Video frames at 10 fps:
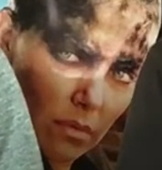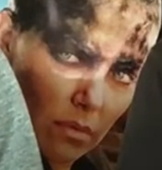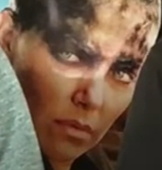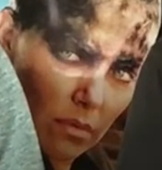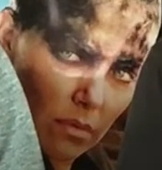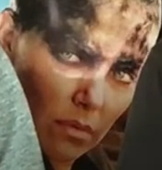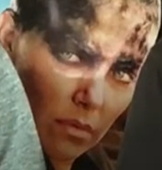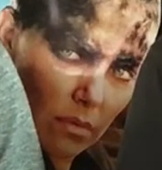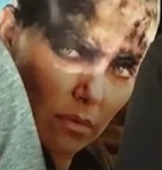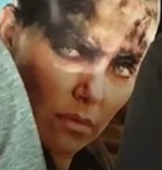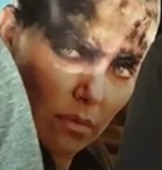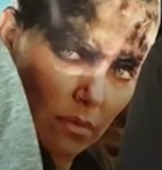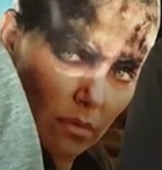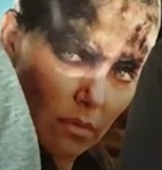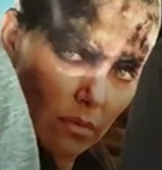
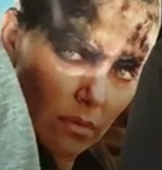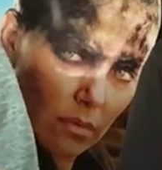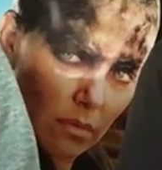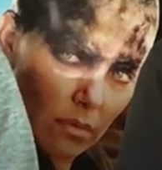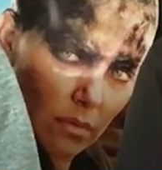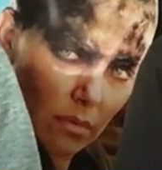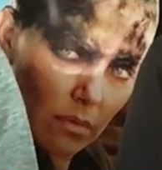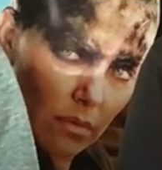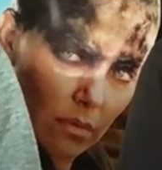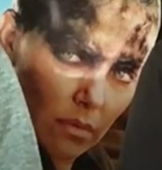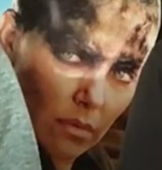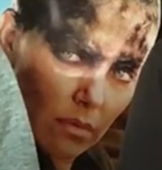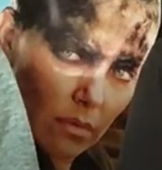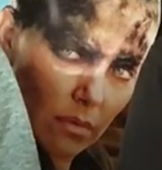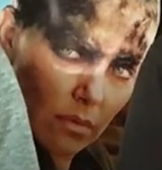
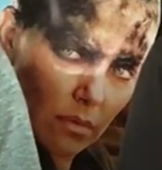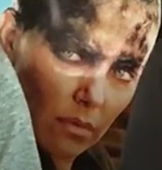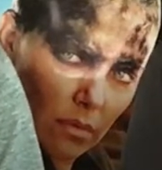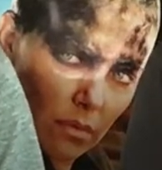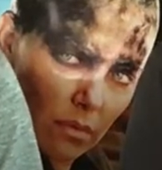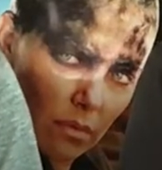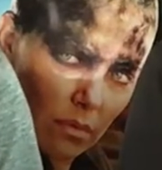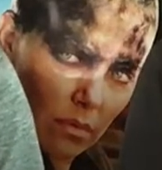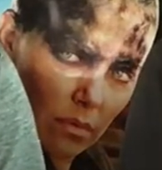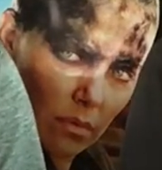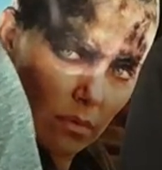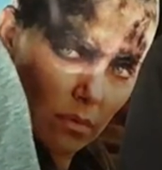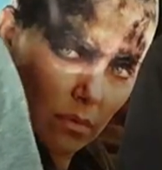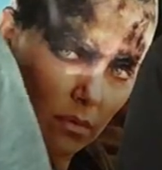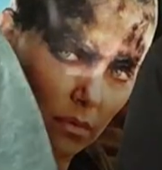
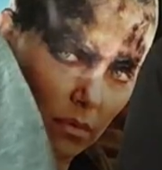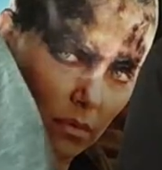[no speech]